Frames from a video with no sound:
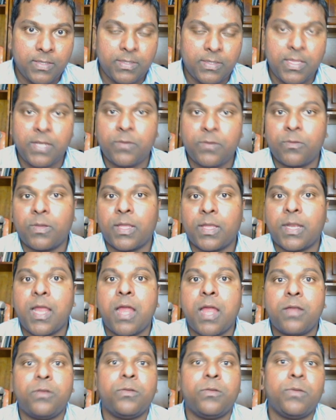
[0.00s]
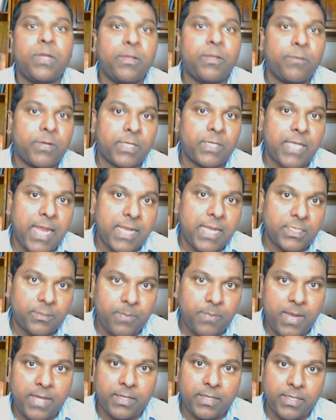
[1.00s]
then you cannot do liver
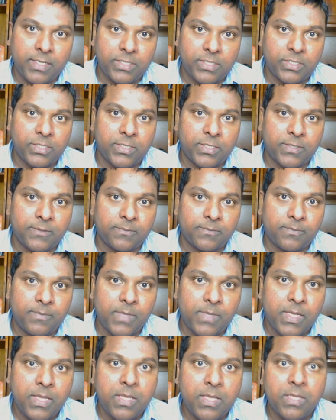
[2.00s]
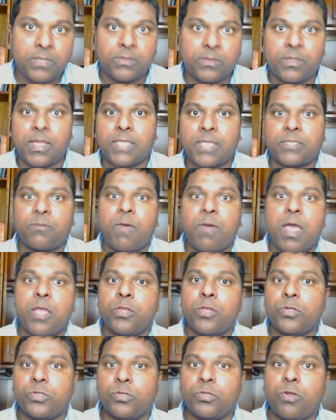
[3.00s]
transplantation. So that's why
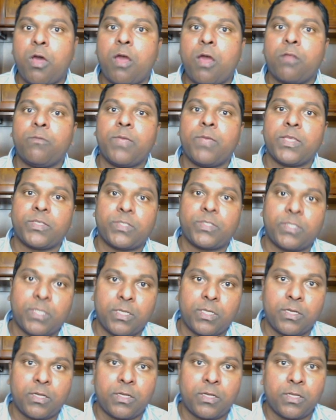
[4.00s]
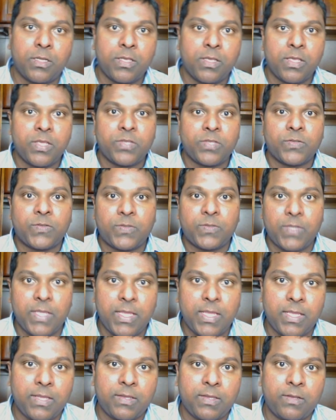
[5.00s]
you should always uh,
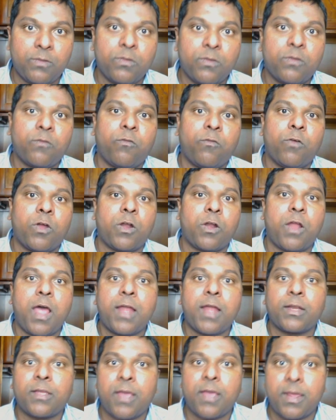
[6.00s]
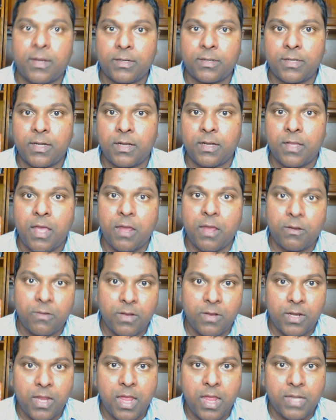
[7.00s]
see, look for uncorrected
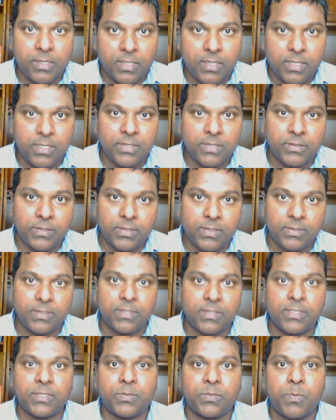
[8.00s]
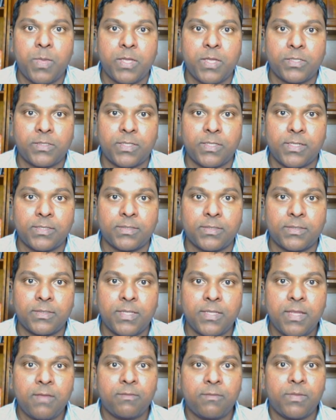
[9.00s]
coronary artery disease in these
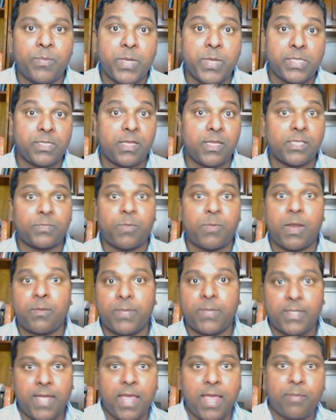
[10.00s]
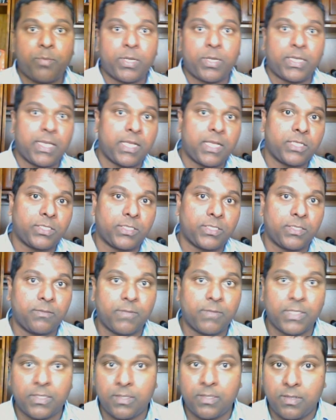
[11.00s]
patients. The patient has pulmonary hypertension with